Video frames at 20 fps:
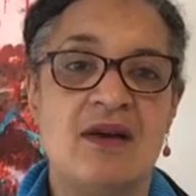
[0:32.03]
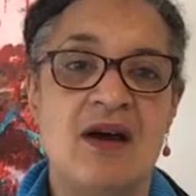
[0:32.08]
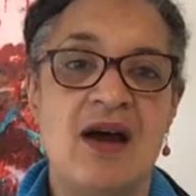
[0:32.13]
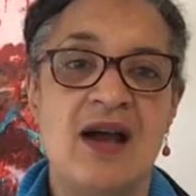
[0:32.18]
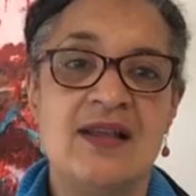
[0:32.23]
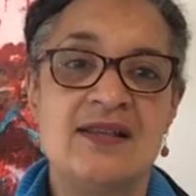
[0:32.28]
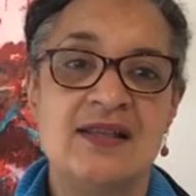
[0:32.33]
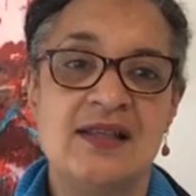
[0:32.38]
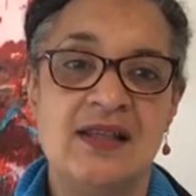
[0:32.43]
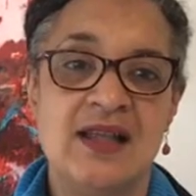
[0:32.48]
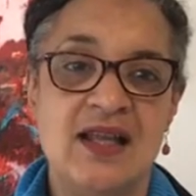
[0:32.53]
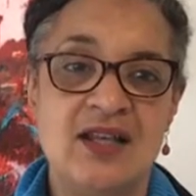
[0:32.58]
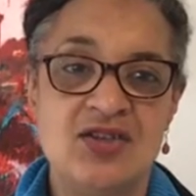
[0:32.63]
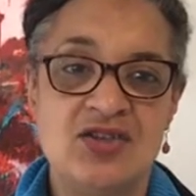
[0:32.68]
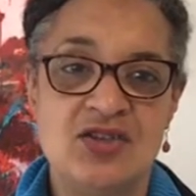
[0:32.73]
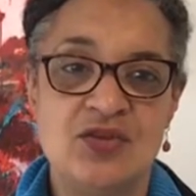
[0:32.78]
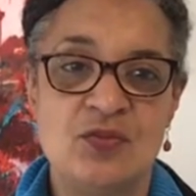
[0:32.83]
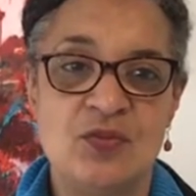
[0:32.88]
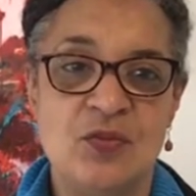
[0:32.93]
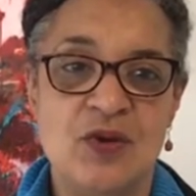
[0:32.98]

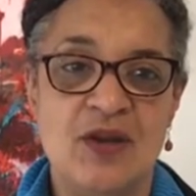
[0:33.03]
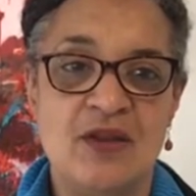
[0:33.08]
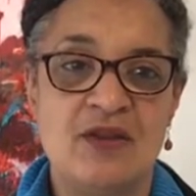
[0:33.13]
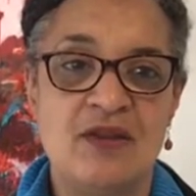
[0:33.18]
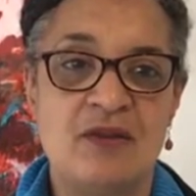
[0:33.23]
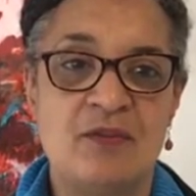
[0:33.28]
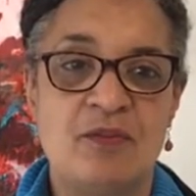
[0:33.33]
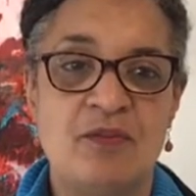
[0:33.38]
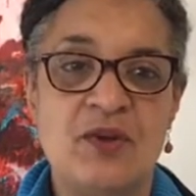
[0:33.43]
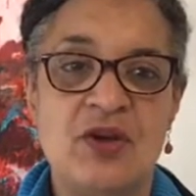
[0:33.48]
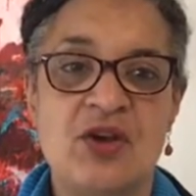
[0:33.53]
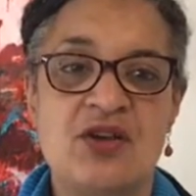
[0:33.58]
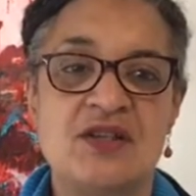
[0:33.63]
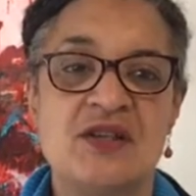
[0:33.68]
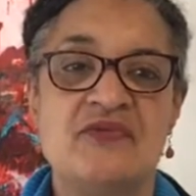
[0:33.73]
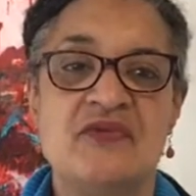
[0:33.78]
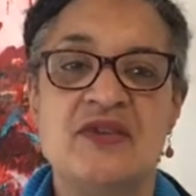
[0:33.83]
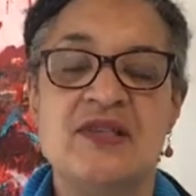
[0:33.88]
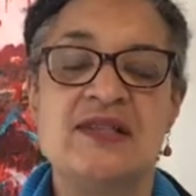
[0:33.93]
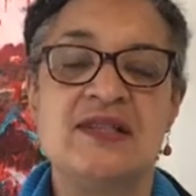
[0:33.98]
isolation with because
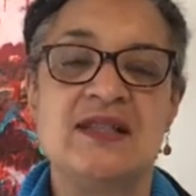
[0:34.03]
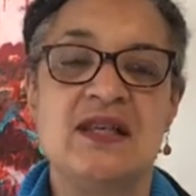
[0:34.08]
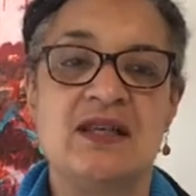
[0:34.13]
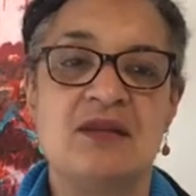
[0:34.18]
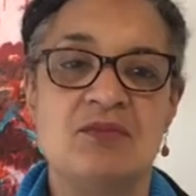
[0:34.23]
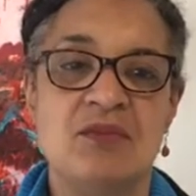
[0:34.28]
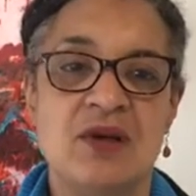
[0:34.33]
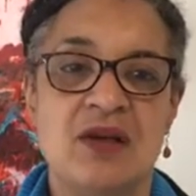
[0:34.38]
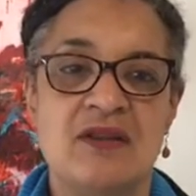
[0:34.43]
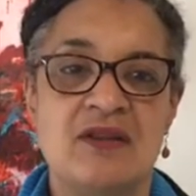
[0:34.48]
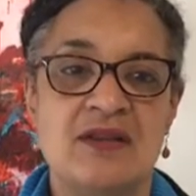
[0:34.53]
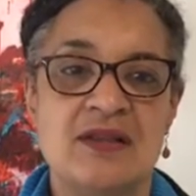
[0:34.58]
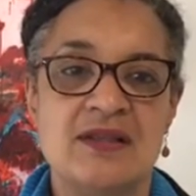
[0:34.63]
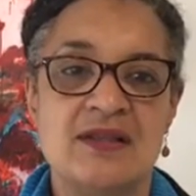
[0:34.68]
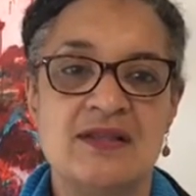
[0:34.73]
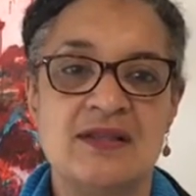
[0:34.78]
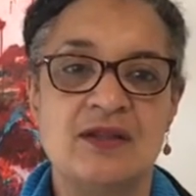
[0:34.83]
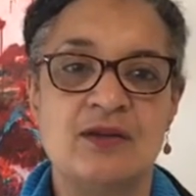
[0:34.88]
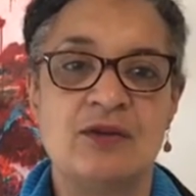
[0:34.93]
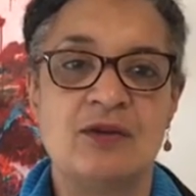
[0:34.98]
of the stigma that
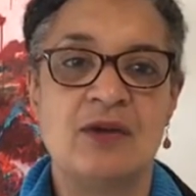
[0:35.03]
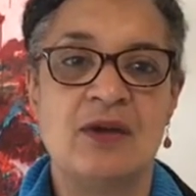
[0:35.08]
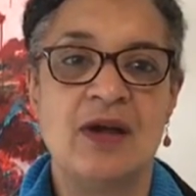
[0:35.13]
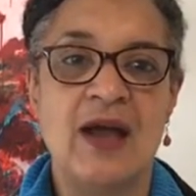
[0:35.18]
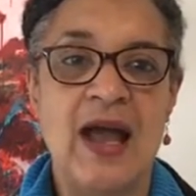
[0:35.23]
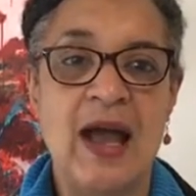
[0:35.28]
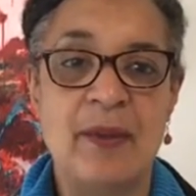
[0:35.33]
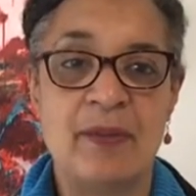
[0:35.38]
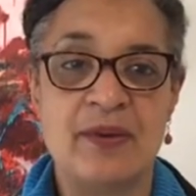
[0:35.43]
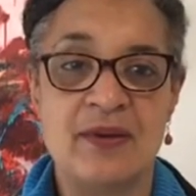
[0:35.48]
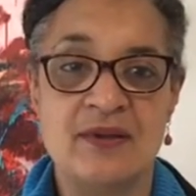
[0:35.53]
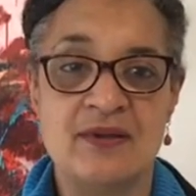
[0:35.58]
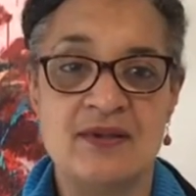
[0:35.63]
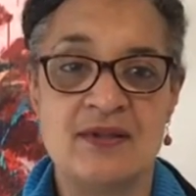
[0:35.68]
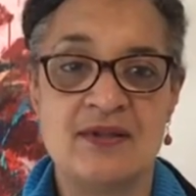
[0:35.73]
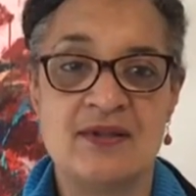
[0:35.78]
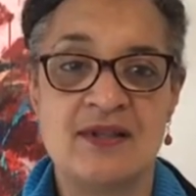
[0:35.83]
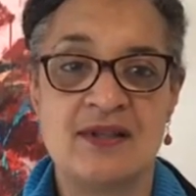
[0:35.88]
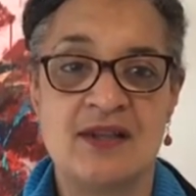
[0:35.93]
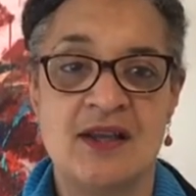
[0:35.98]
still
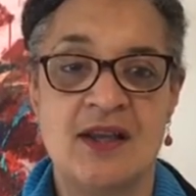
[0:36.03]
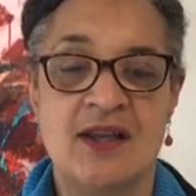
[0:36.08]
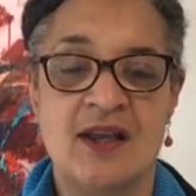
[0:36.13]
happens